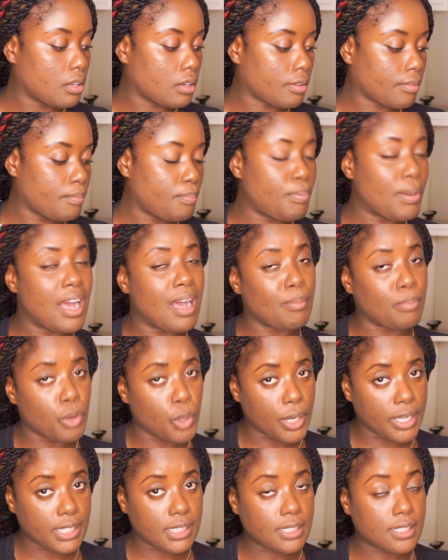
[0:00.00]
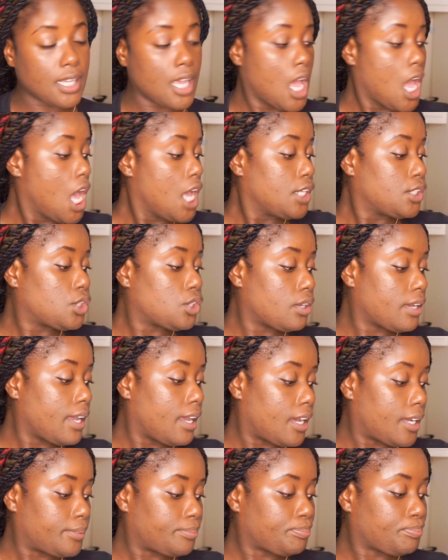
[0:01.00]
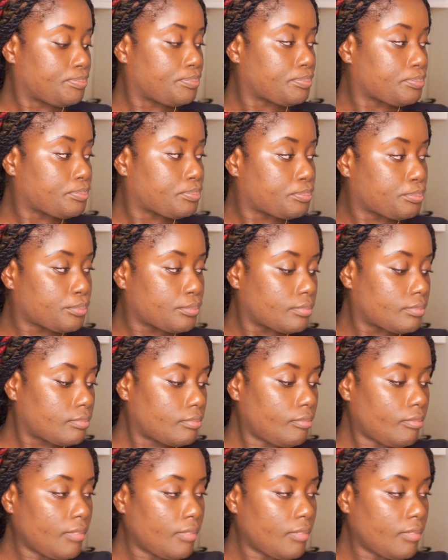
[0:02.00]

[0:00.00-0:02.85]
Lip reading: parboiled. So yeah, I